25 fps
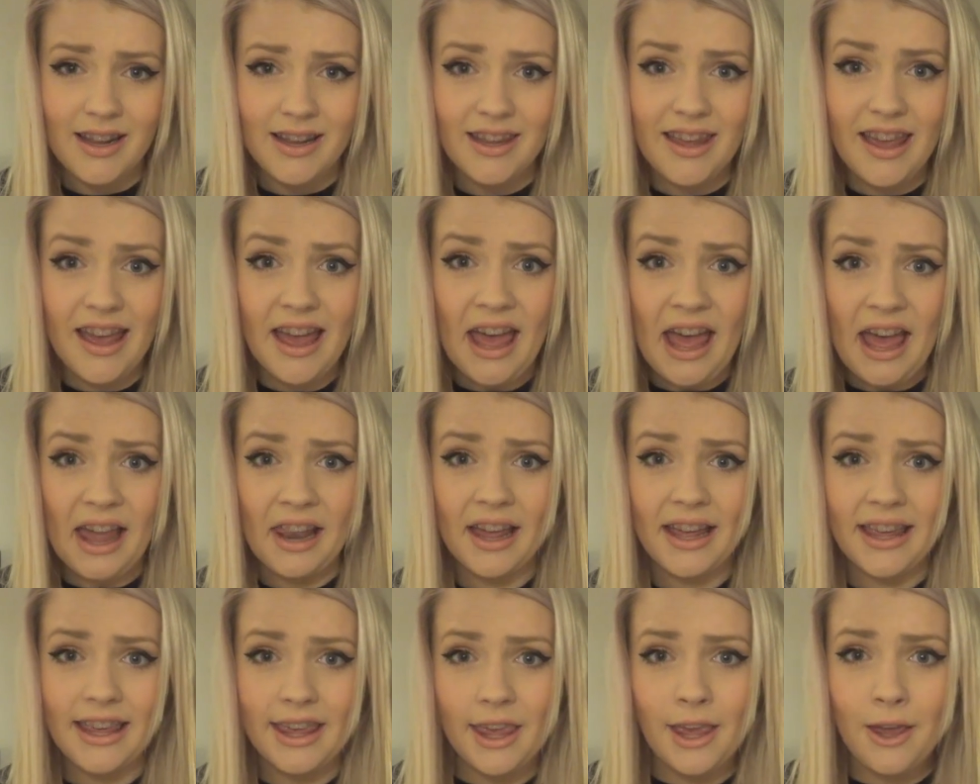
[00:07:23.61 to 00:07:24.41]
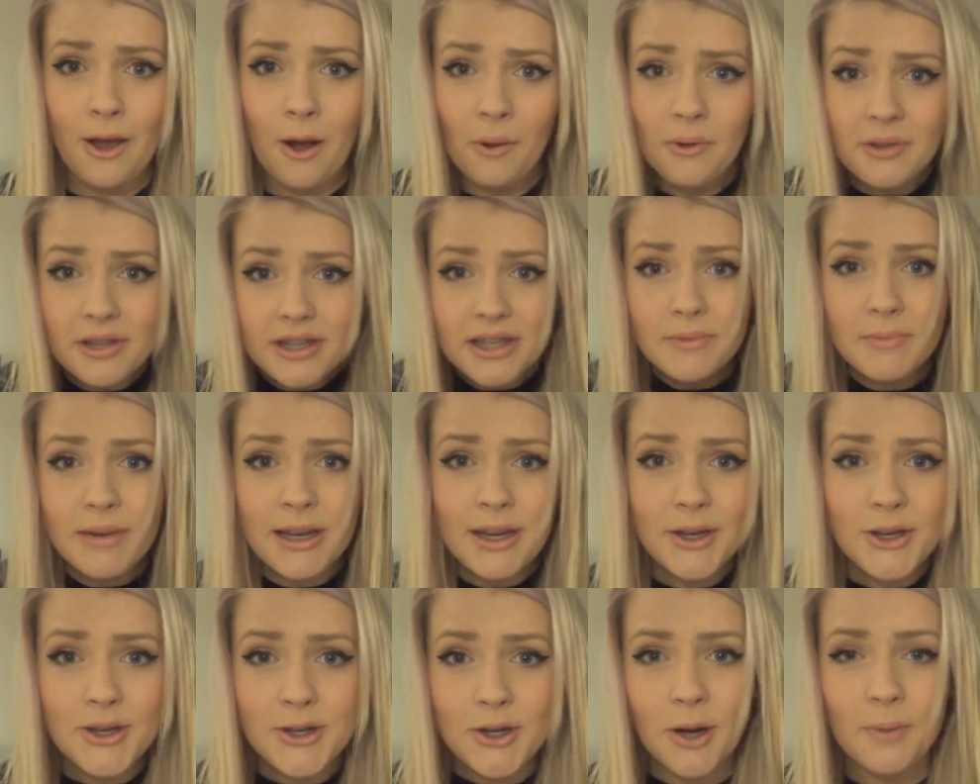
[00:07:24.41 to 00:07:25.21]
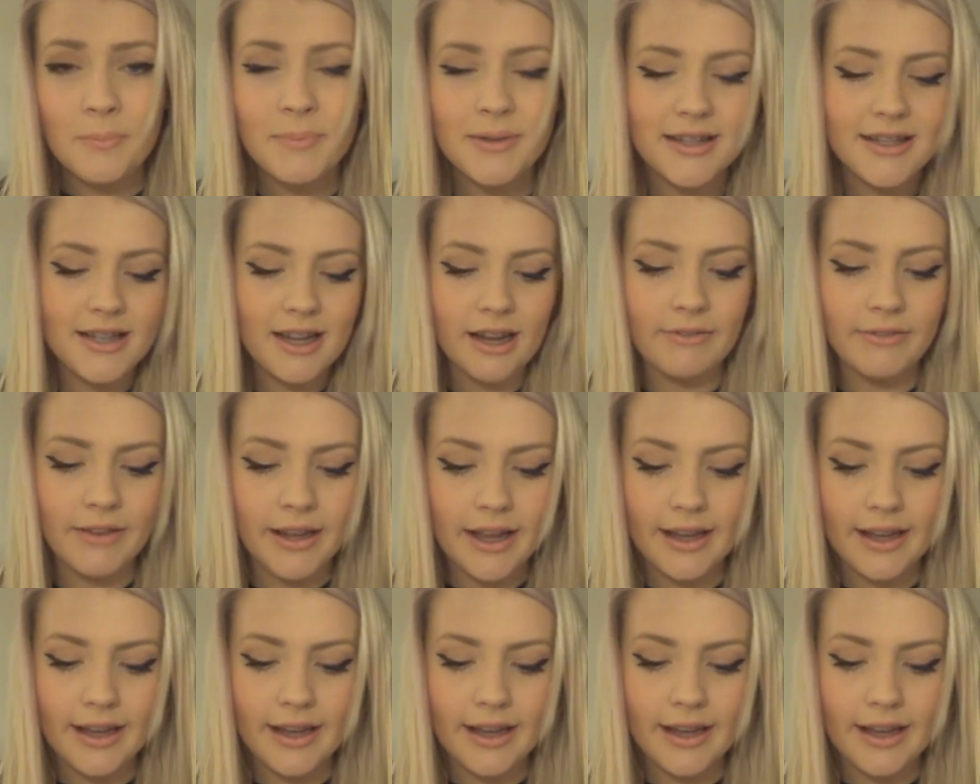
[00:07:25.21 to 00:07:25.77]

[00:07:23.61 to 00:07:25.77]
Yeah, like Ye Old Sweet Shop and stuff.